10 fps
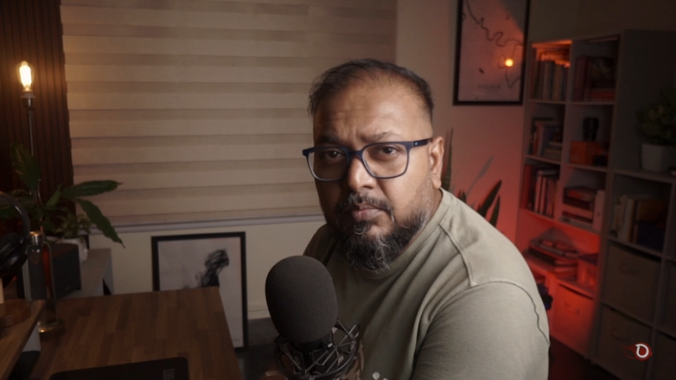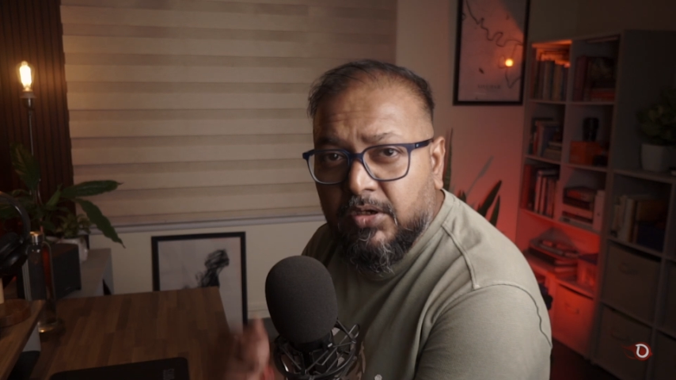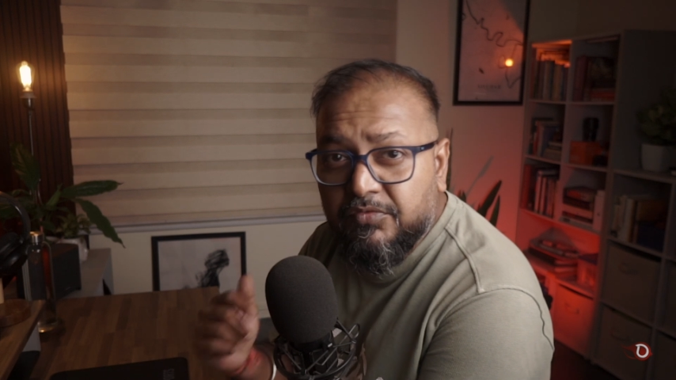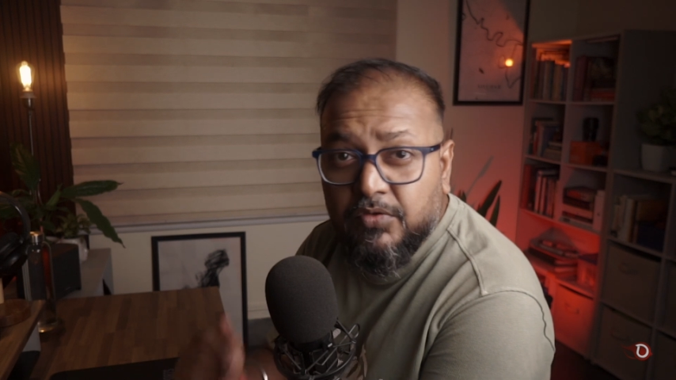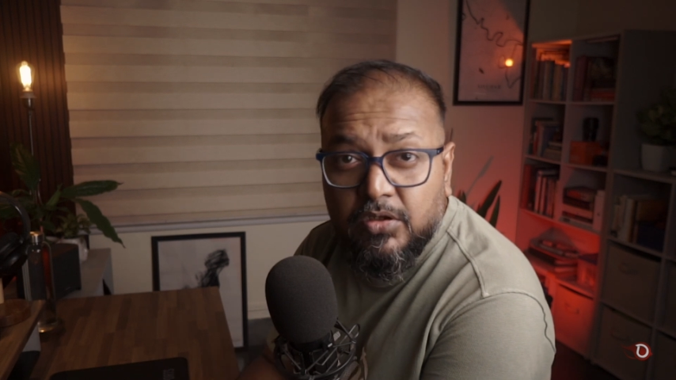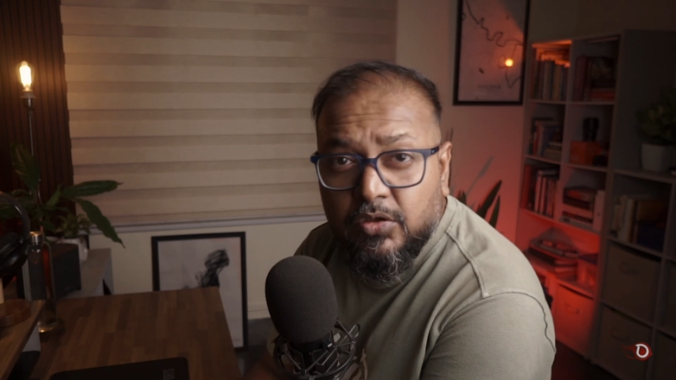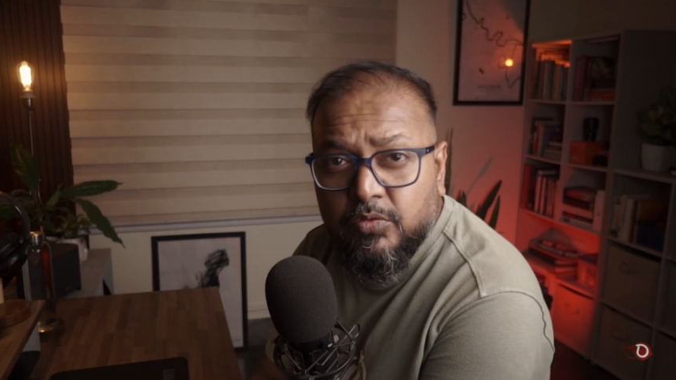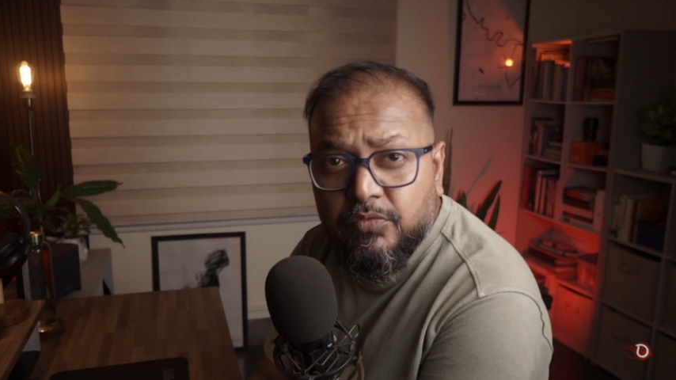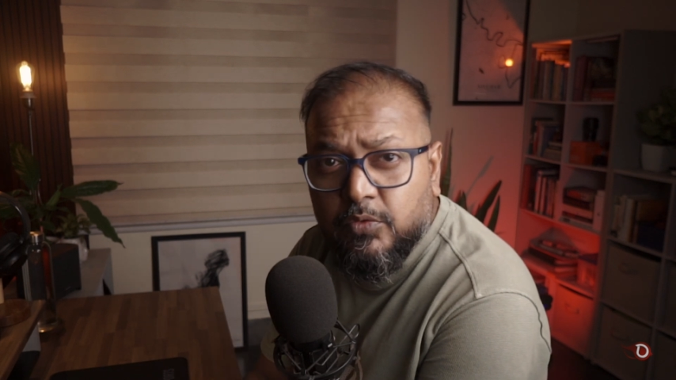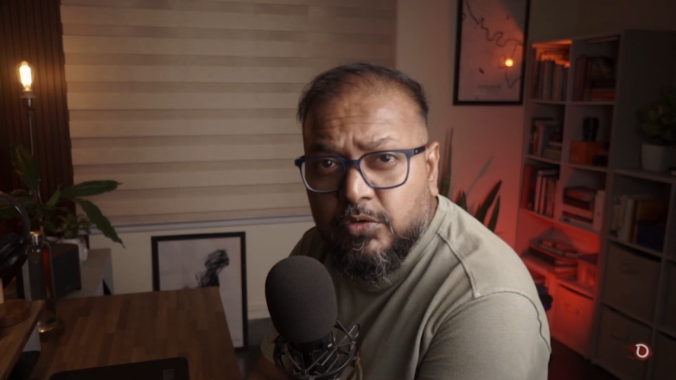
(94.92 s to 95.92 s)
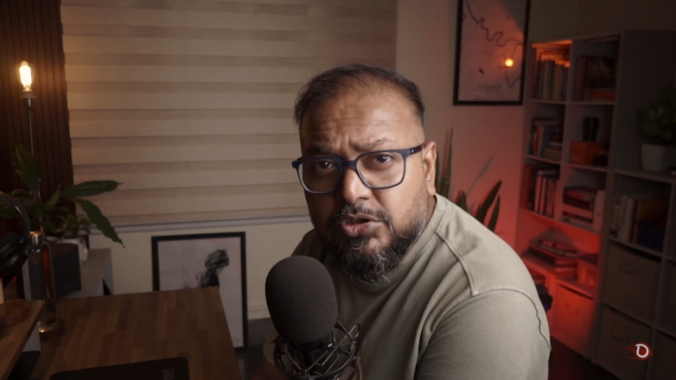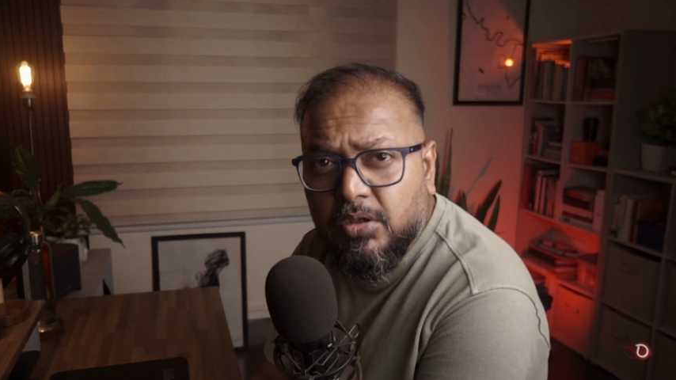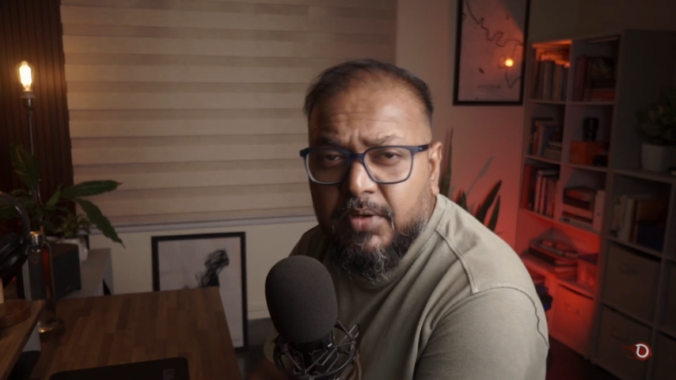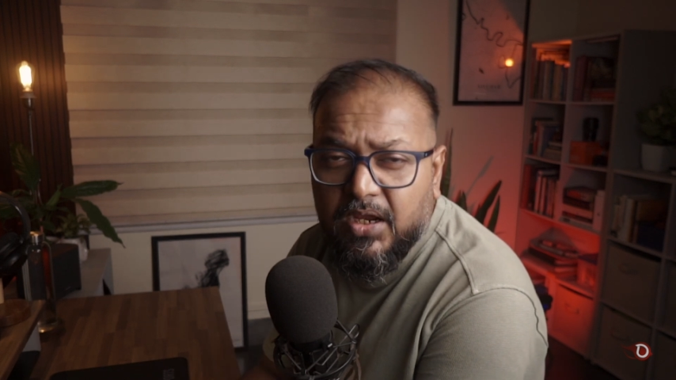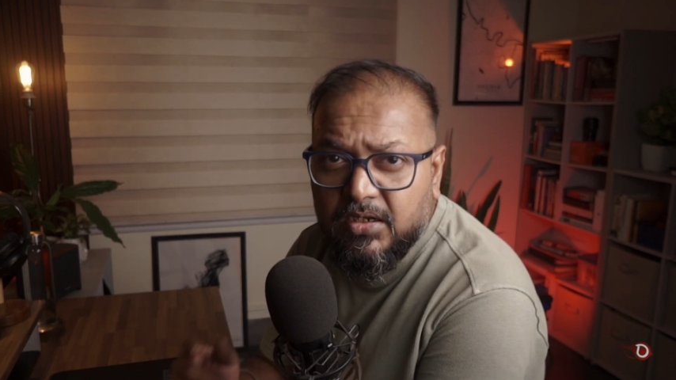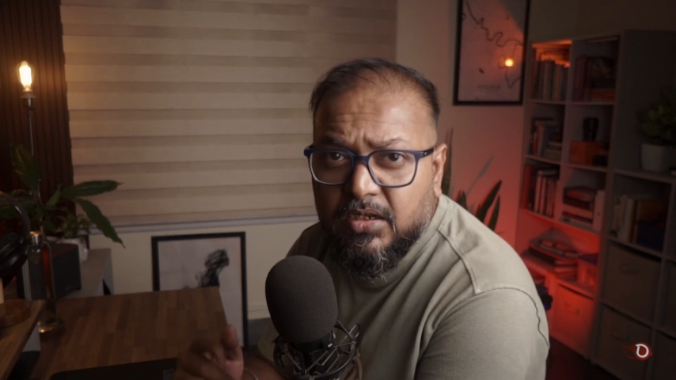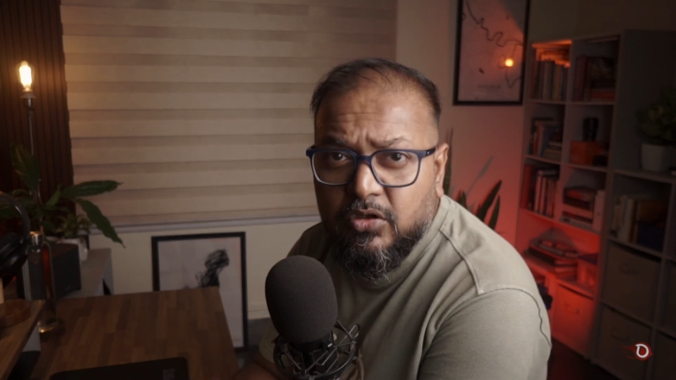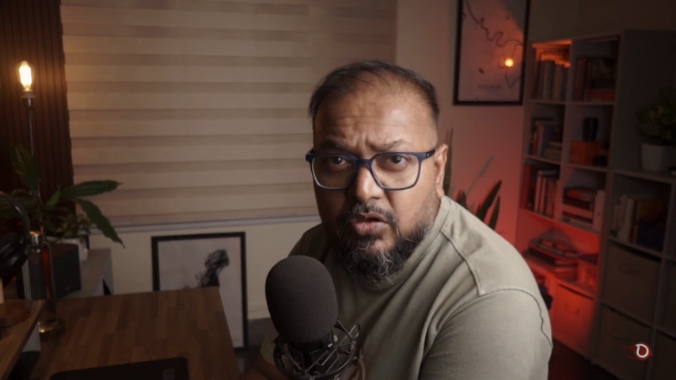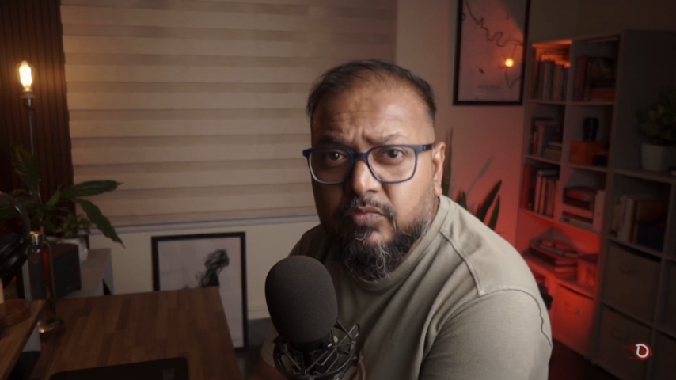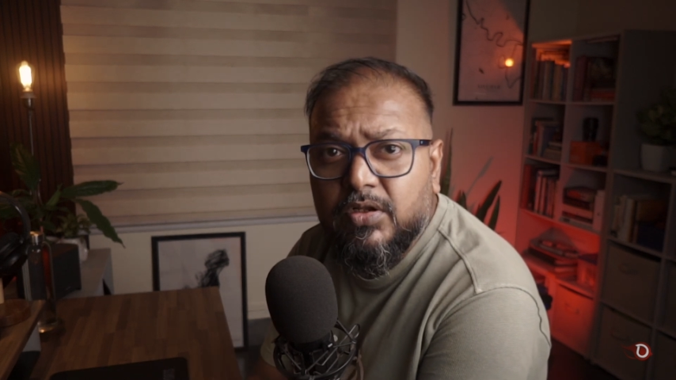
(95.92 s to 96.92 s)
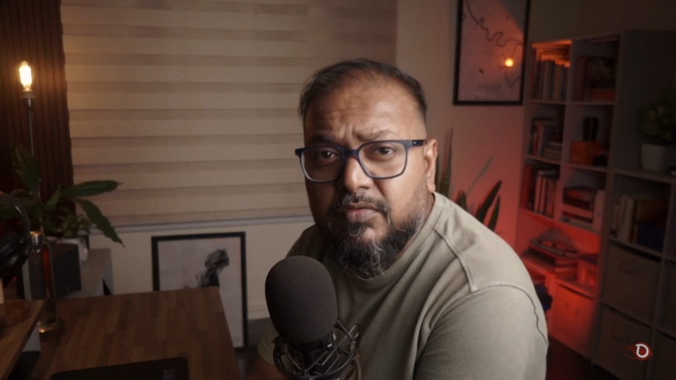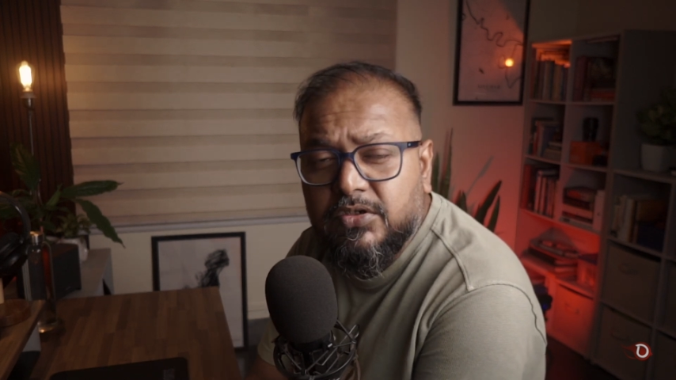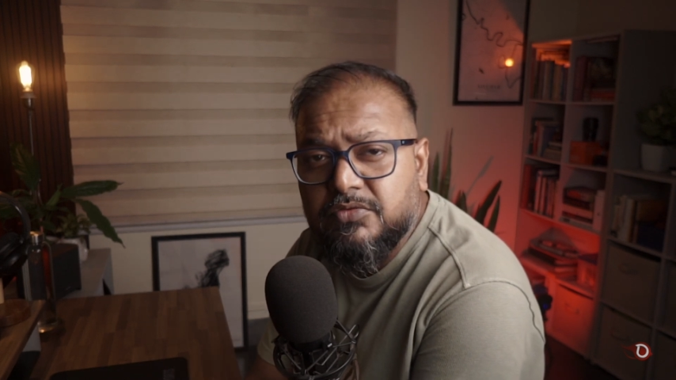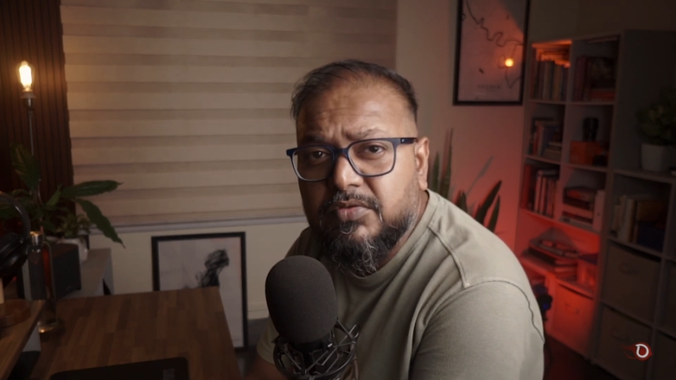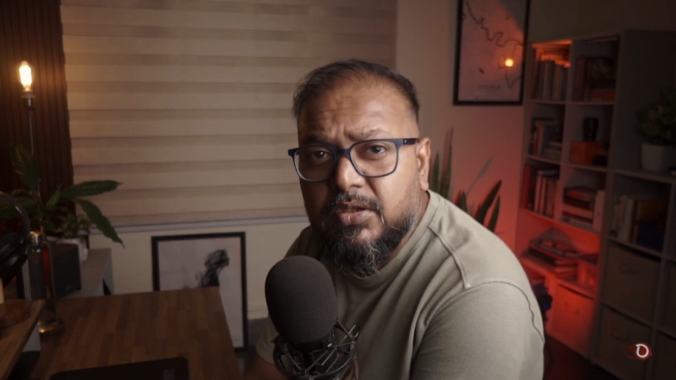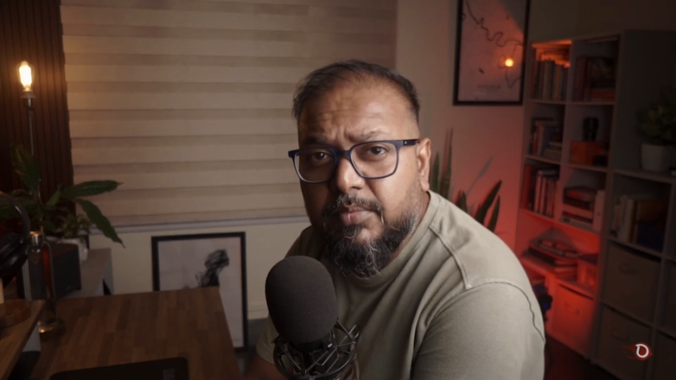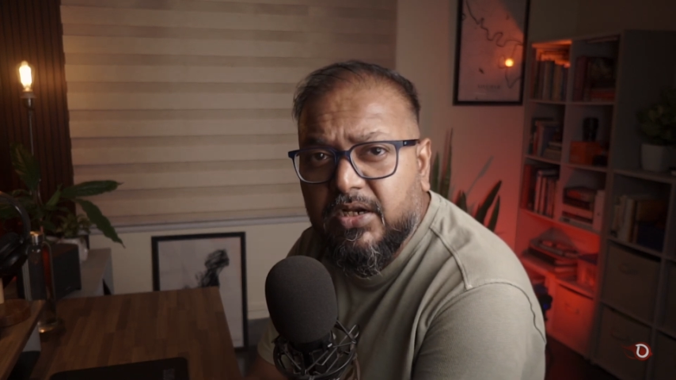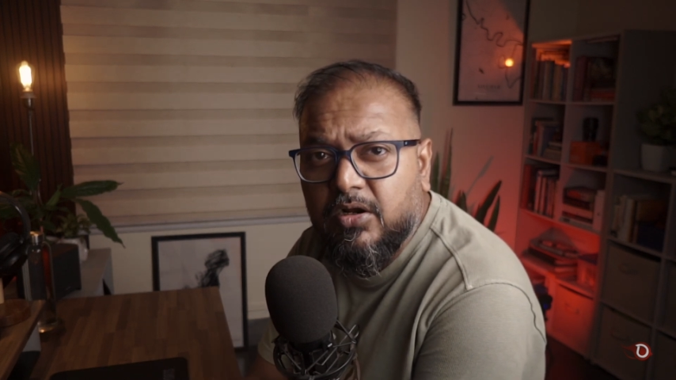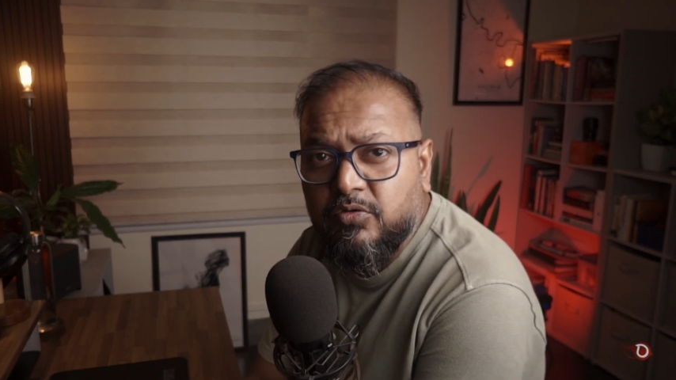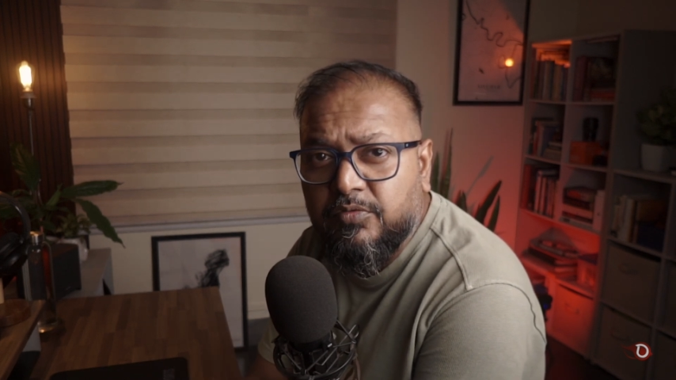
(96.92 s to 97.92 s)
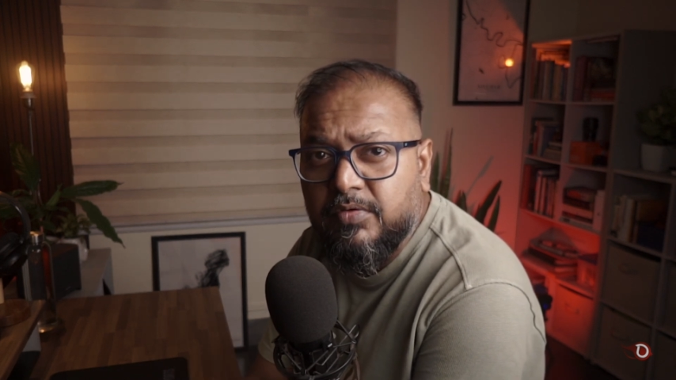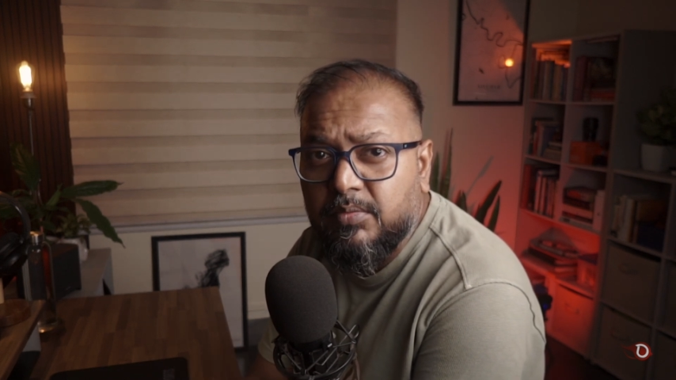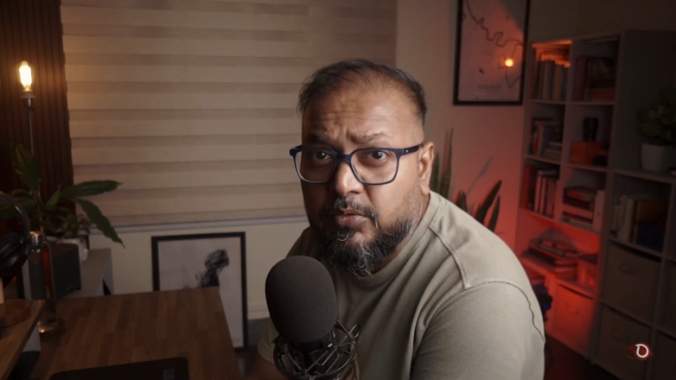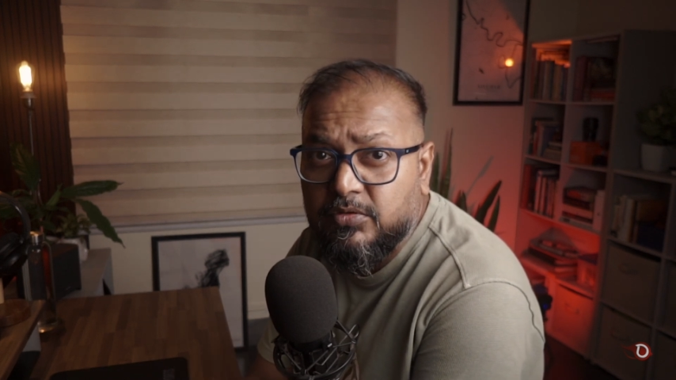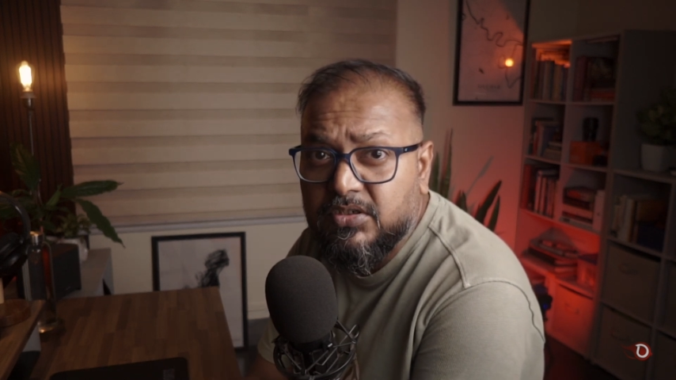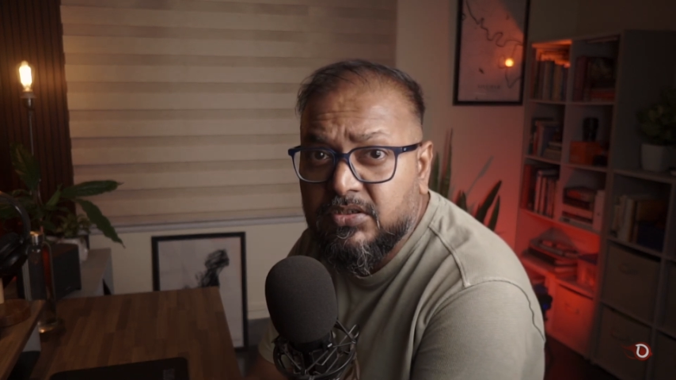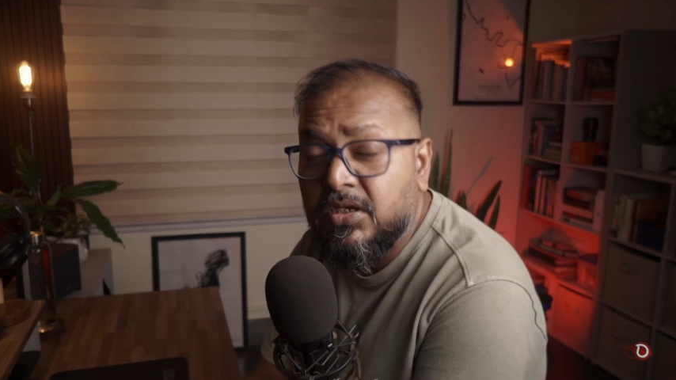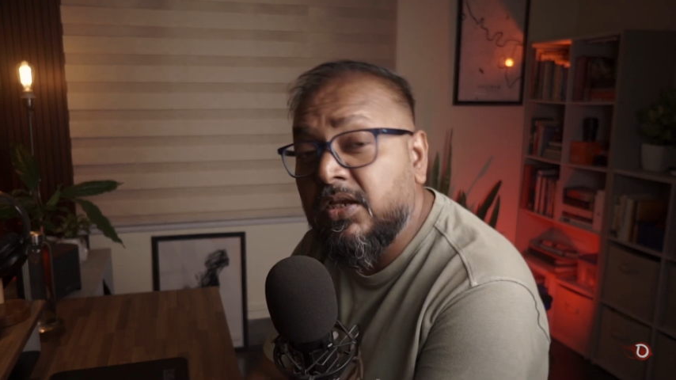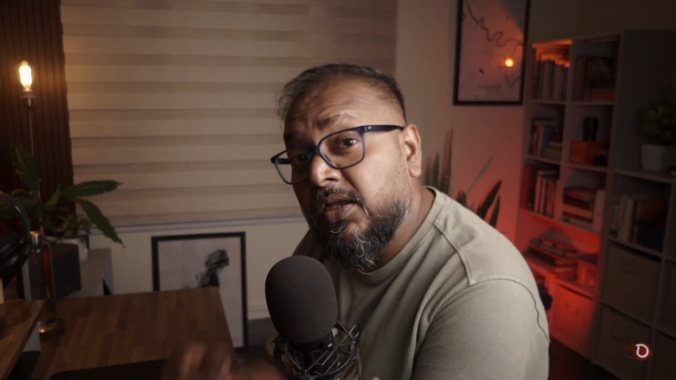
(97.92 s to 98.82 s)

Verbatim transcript: but if you are new to Photoshop and are not well versed with the background removal process